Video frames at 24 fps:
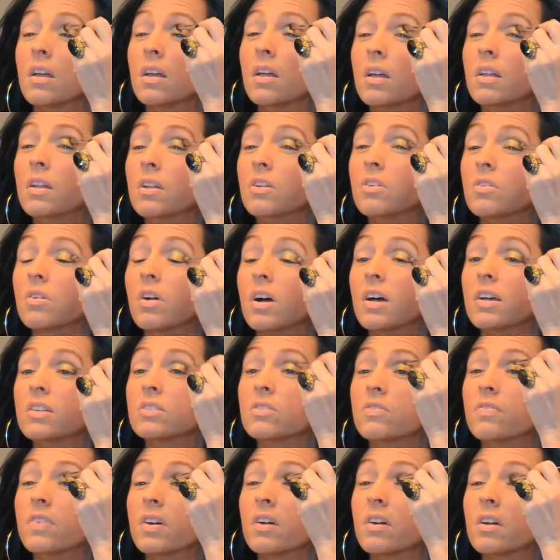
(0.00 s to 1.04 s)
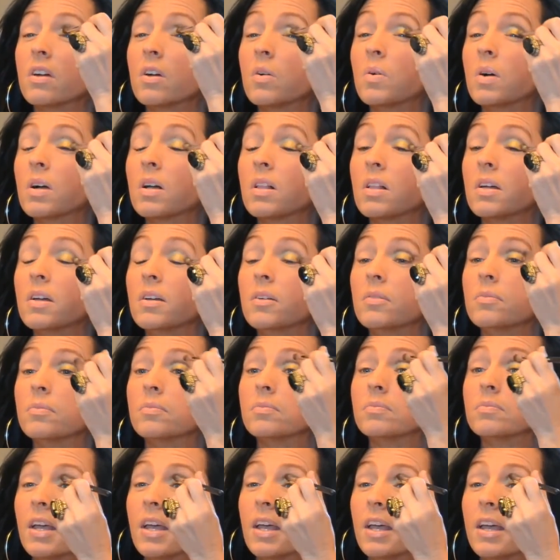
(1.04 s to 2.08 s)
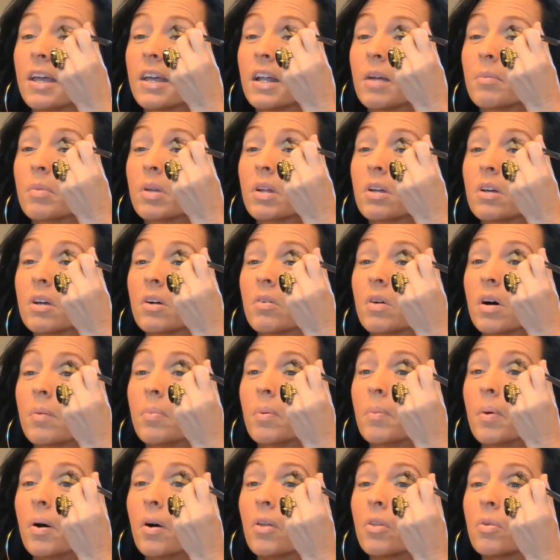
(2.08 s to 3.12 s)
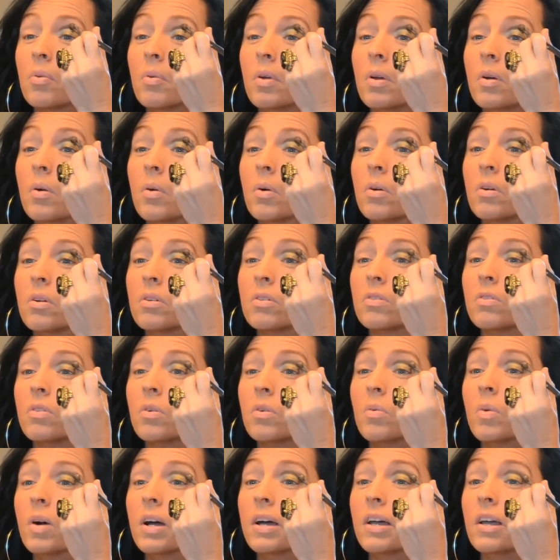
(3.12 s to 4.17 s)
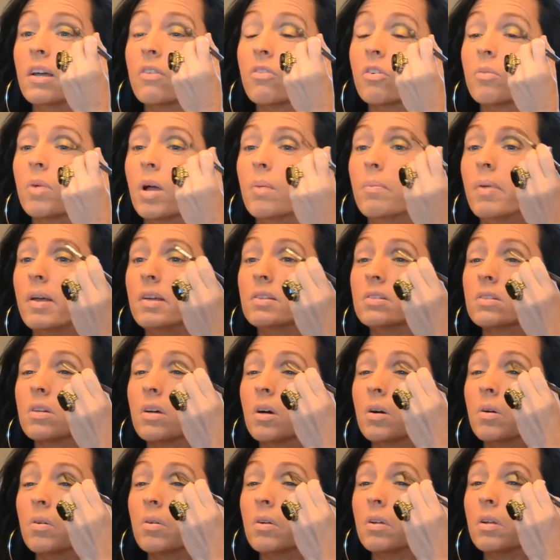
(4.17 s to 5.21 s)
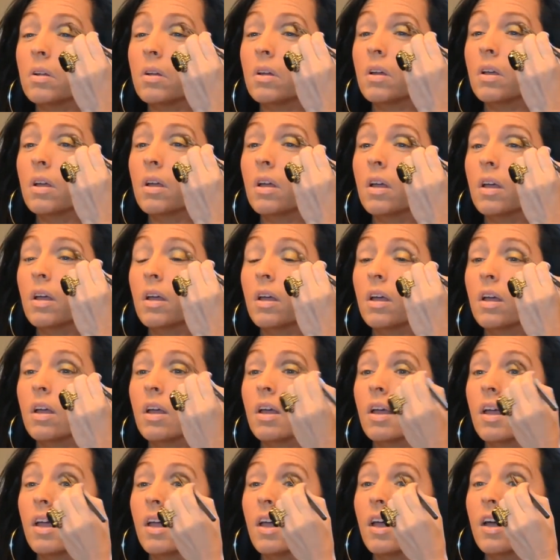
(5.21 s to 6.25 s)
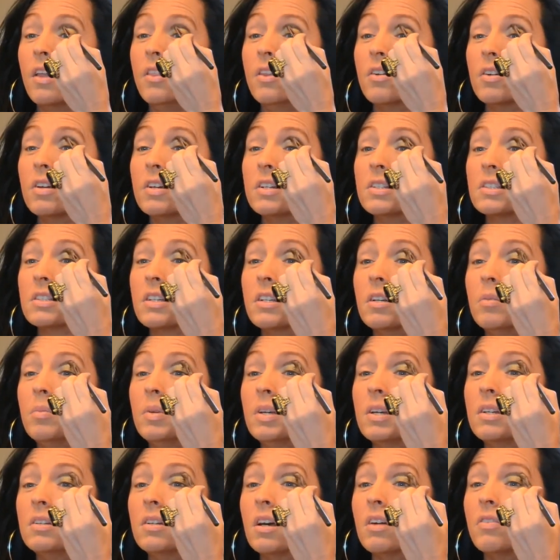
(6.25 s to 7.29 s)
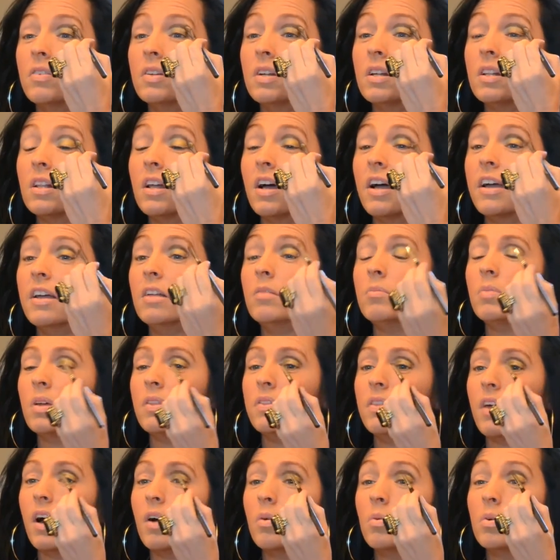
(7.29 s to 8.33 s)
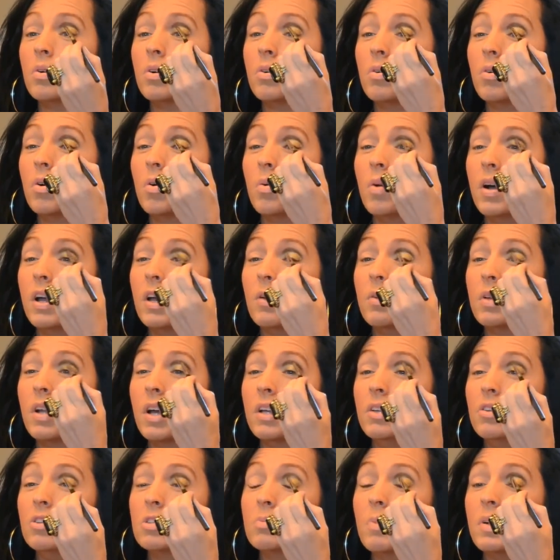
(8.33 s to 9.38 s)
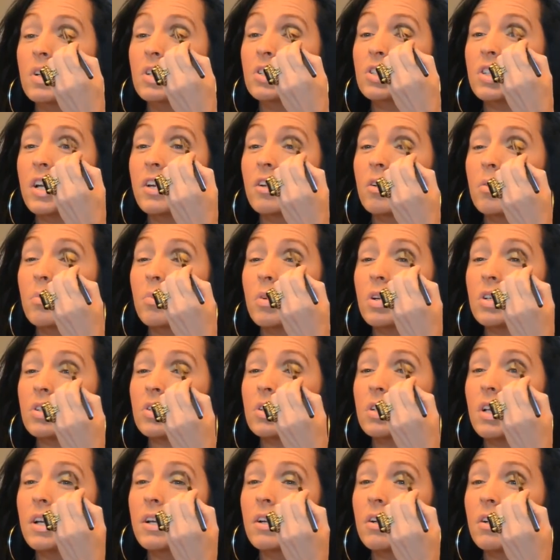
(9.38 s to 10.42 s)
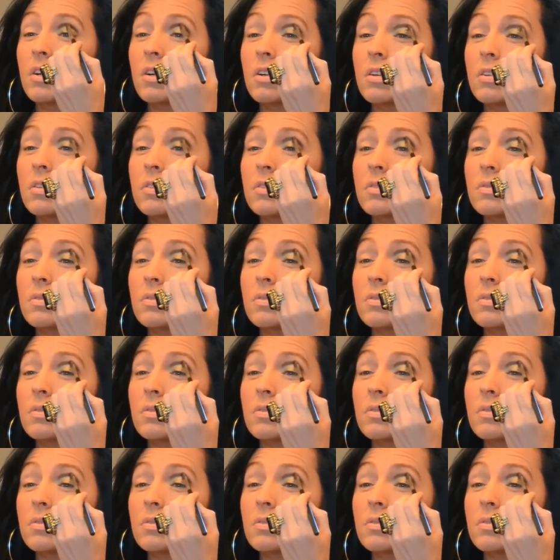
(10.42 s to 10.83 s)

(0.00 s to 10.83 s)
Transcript: And it dries very quickly. And I'm going to go up about 3/4 of the way for my base coat. And there is going to be a definite line, but that will go away when I use my shader brush later.